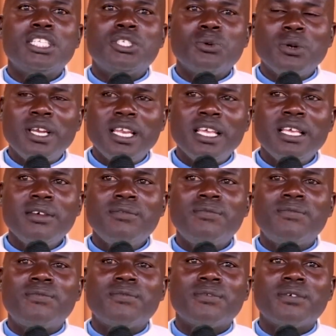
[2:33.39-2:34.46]
to live
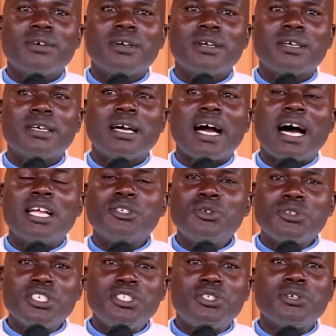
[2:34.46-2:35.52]
and
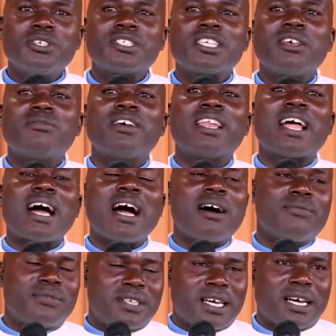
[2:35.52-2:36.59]
to rejoice even
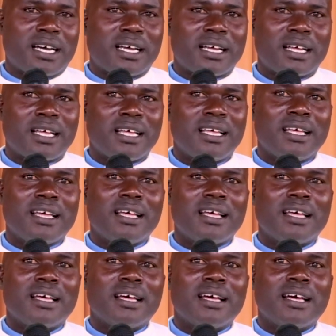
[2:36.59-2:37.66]
after
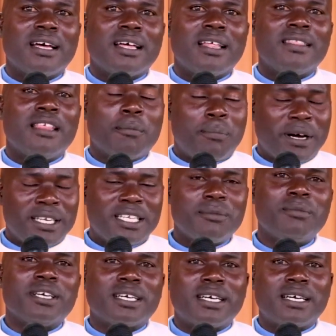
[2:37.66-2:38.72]
the
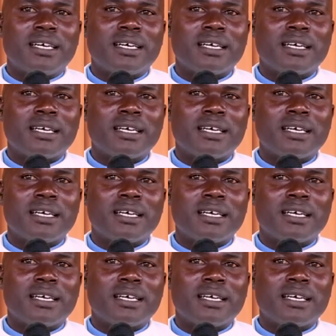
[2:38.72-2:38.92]
pandemic